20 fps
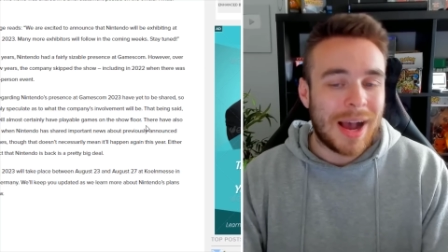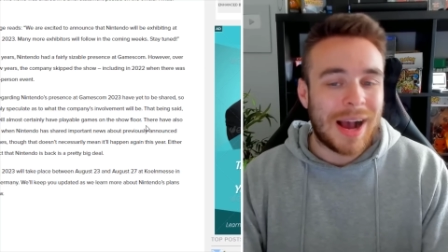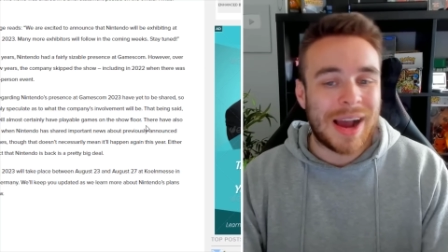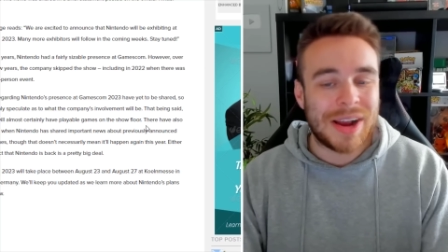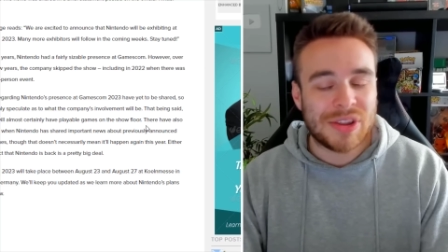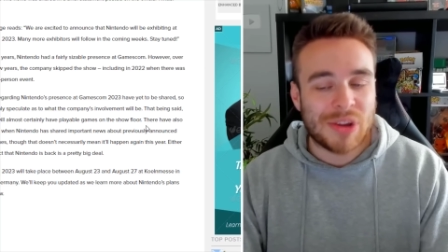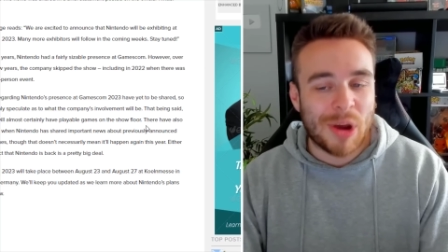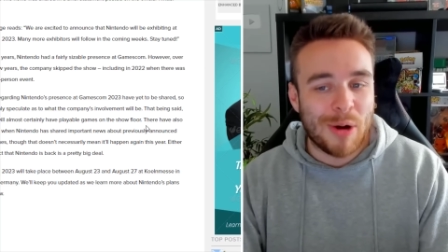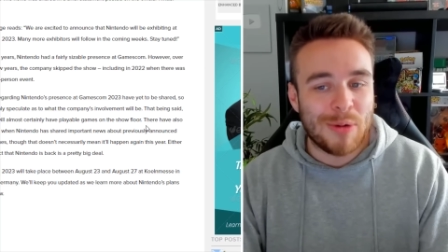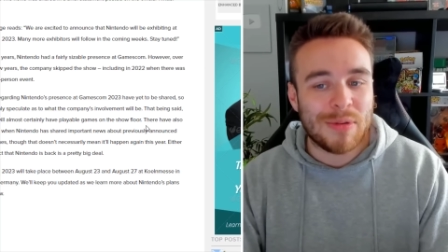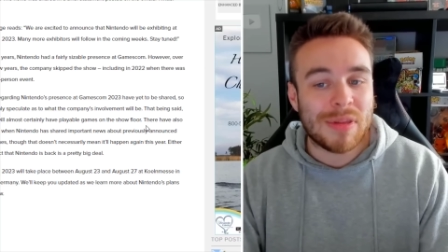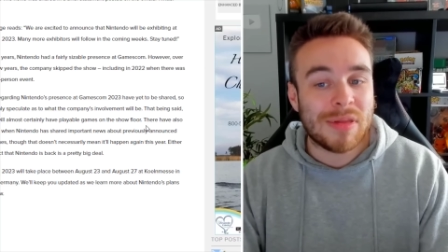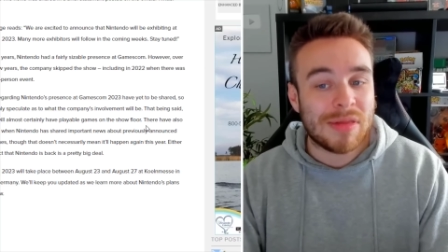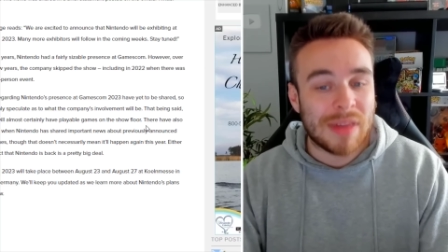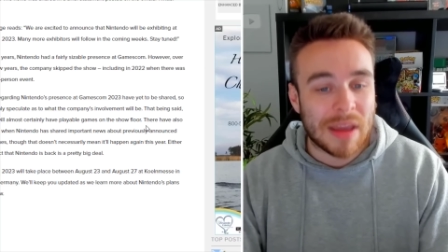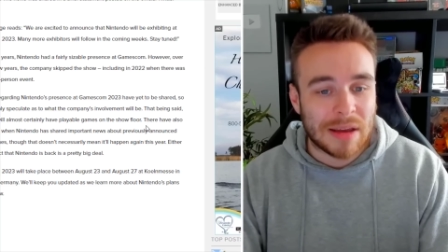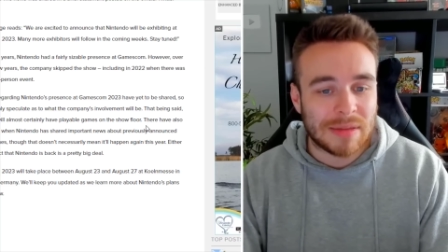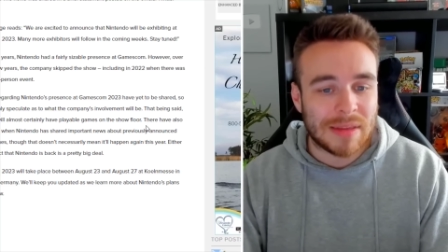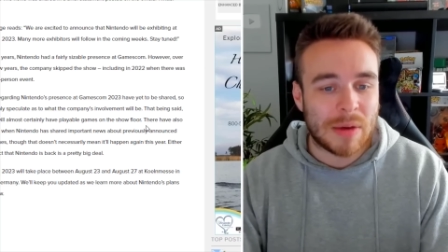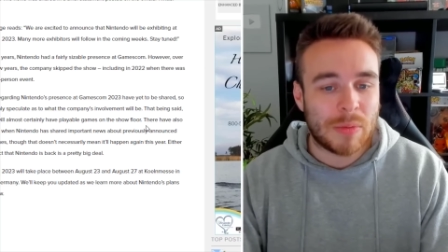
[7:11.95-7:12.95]
I don't
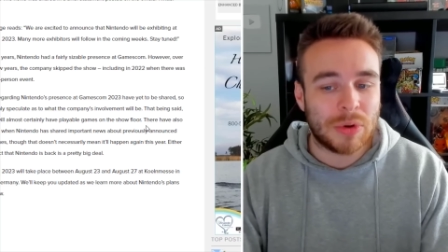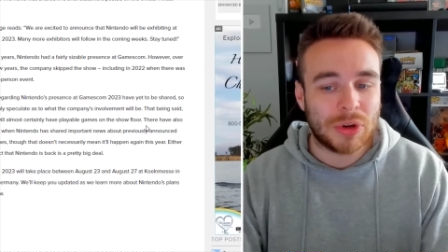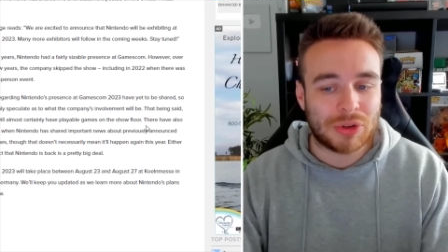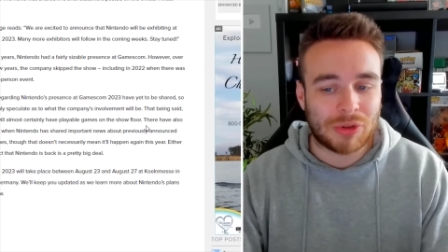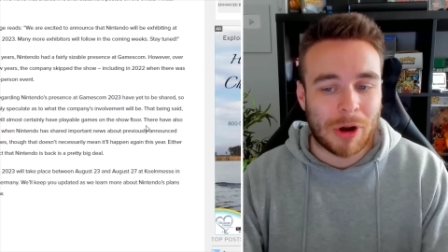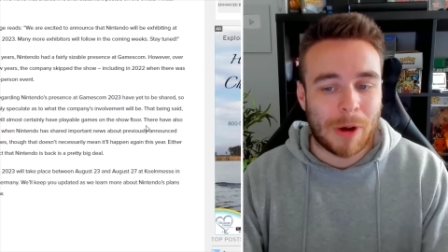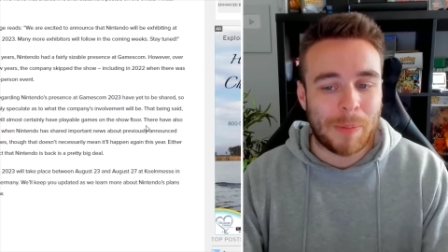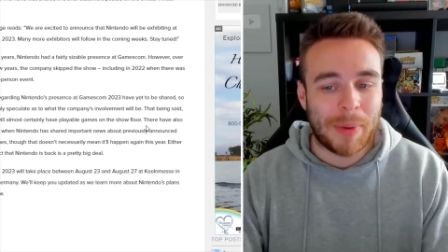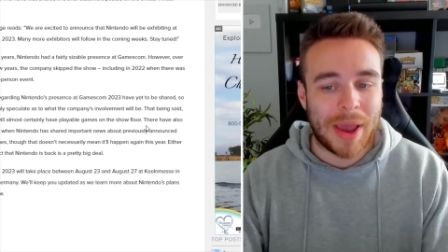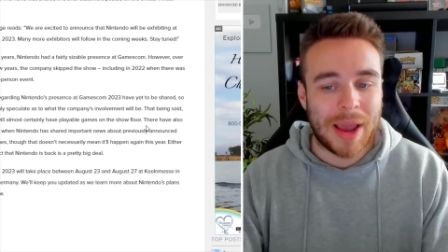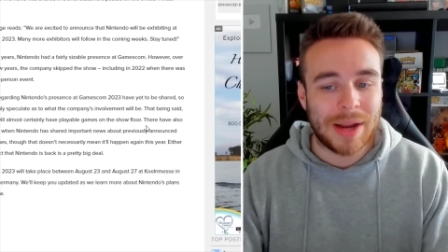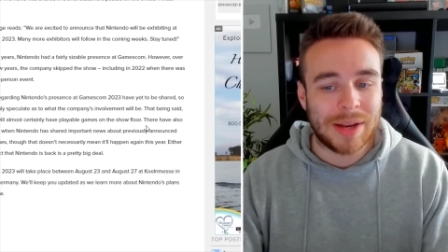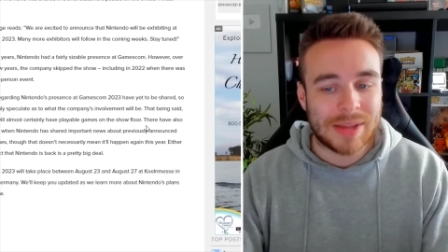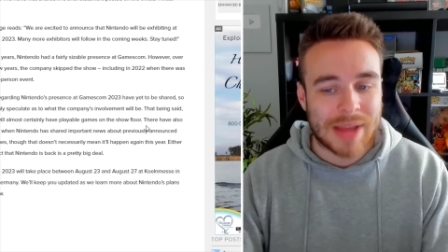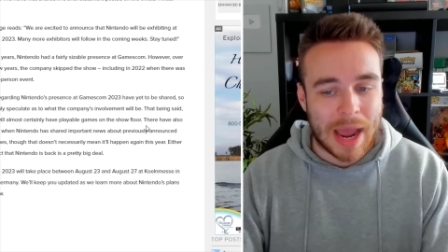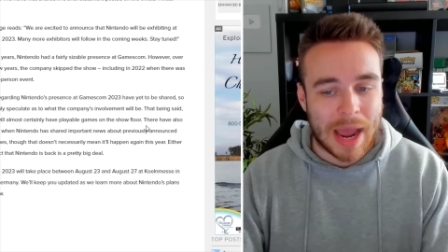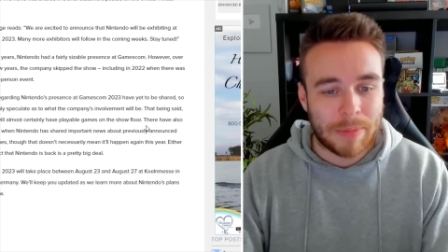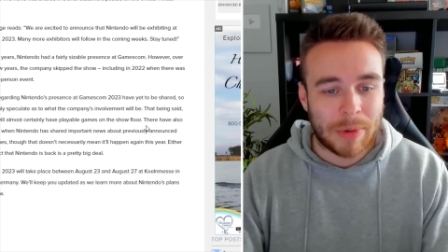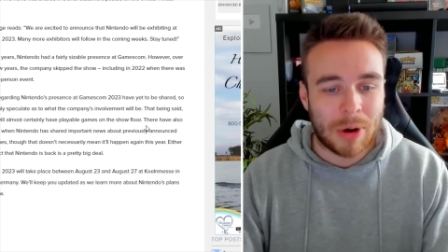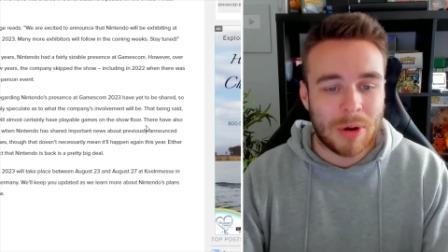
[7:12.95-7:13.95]
think they would drop a
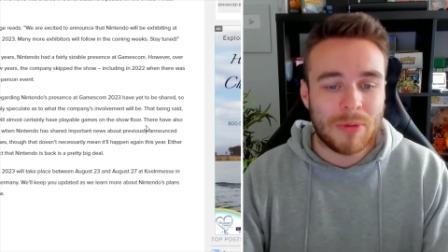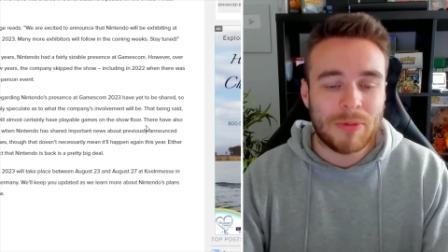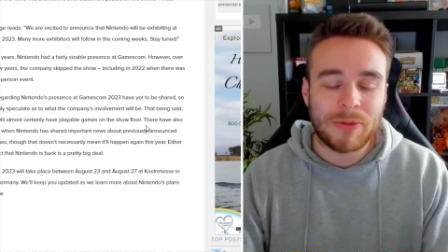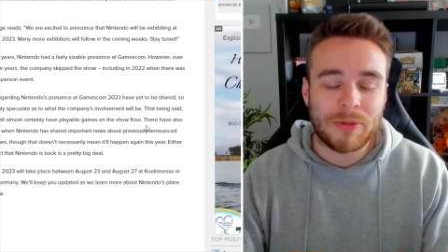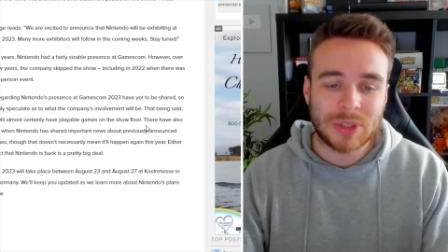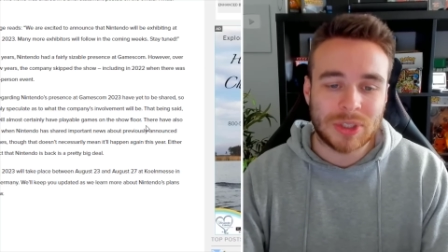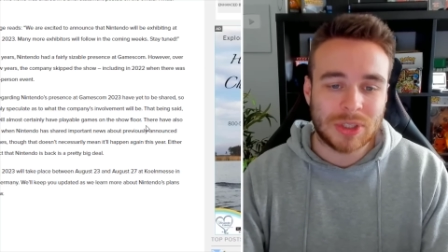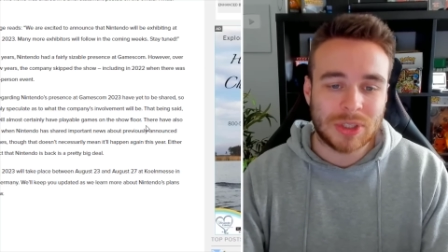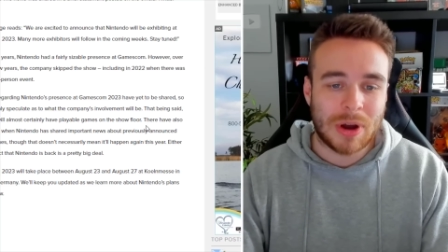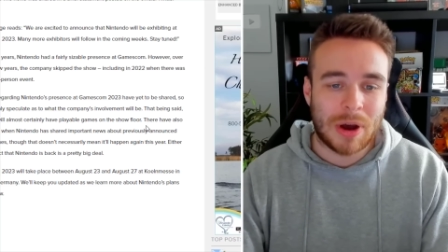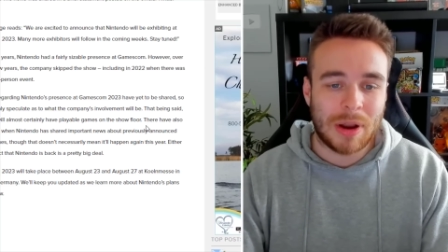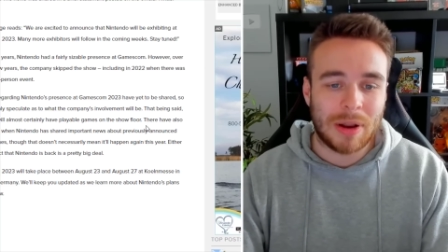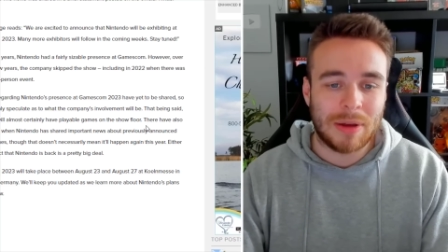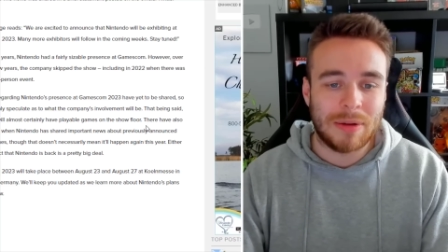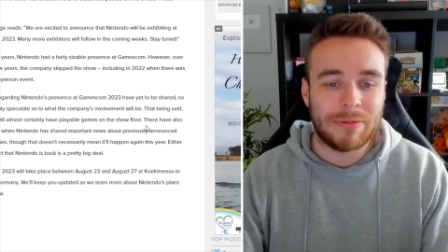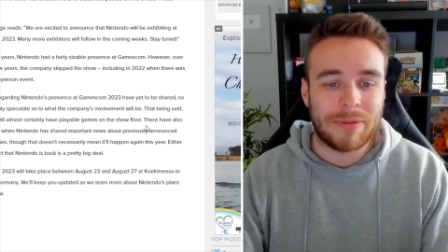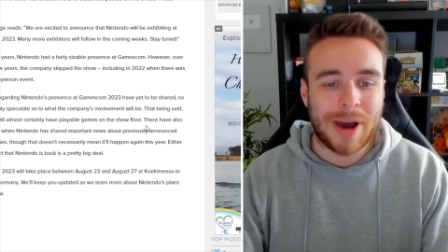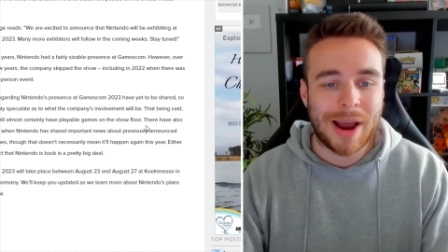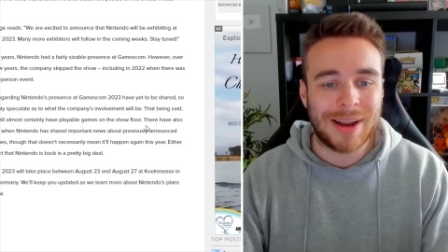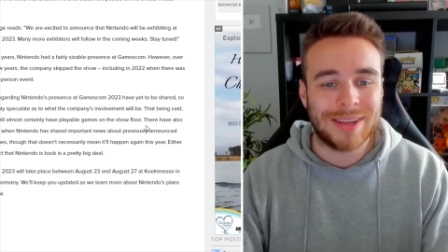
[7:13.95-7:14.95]
demo for Scarlet
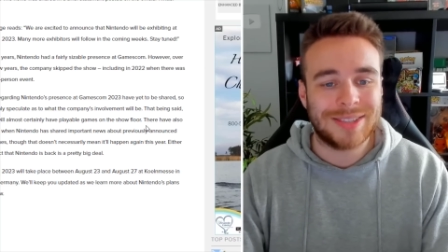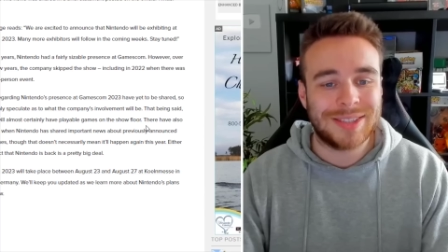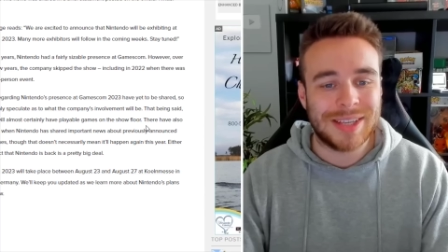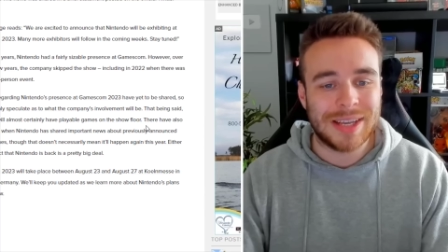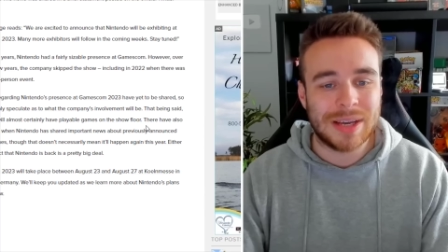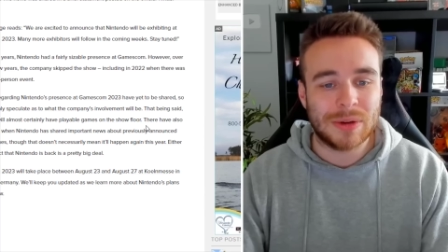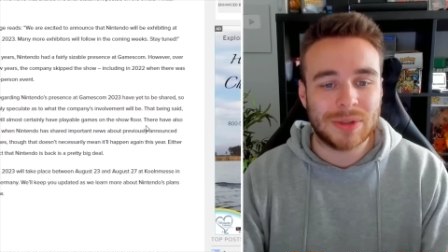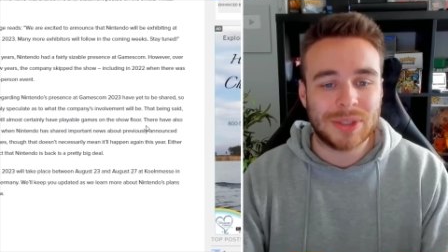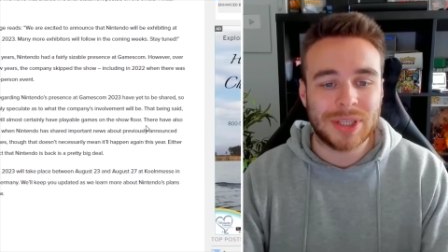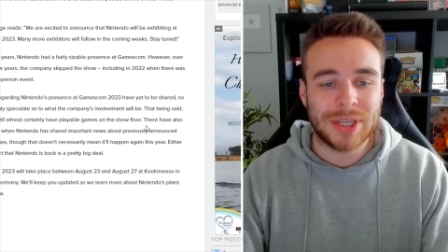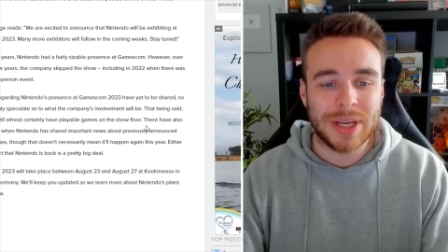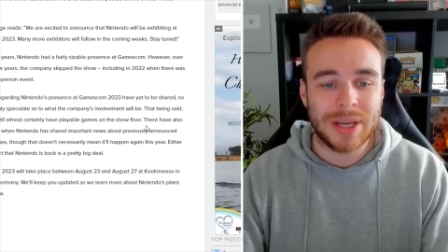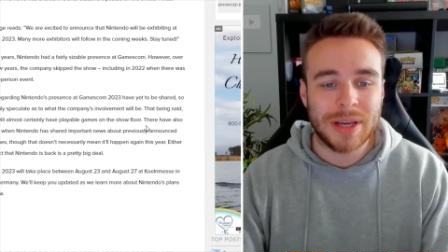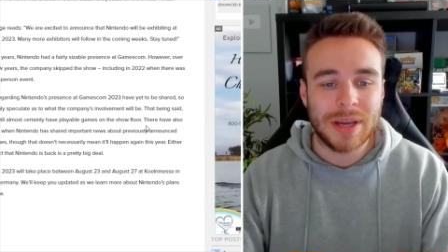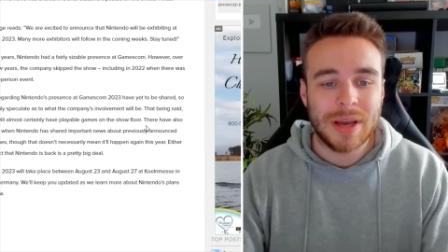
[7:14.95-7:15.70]
and Violet's DLC